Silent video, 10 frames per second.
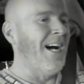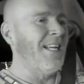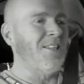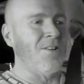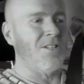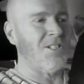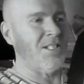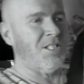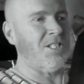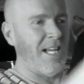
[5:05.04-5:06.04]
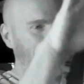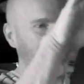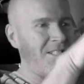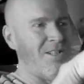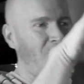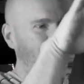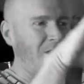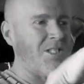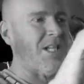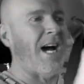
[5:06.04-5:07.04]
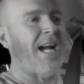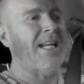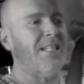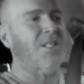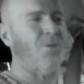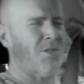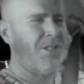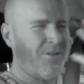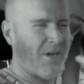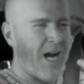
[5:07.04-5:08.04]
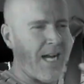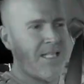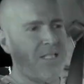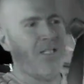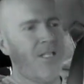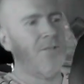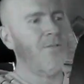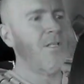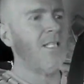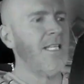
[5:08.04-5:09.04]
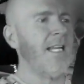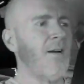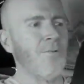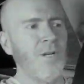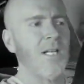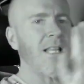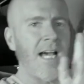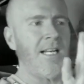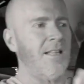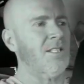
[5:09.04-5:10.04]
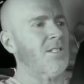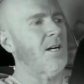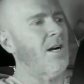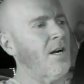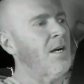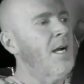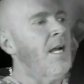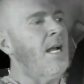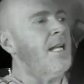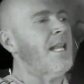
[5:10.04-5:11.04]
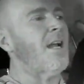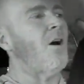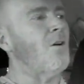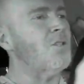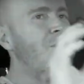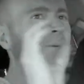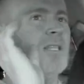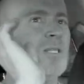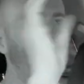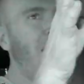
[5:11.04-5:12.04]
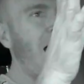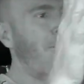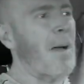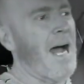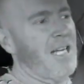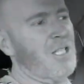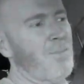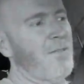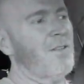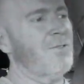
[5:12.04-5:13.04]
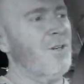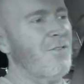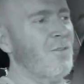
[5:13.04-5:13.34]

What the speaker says: You know, the sun just kind of sits low in the sky and it's always in your eyes, and you can really get rid of that in this car. They also put this black patch above the rear view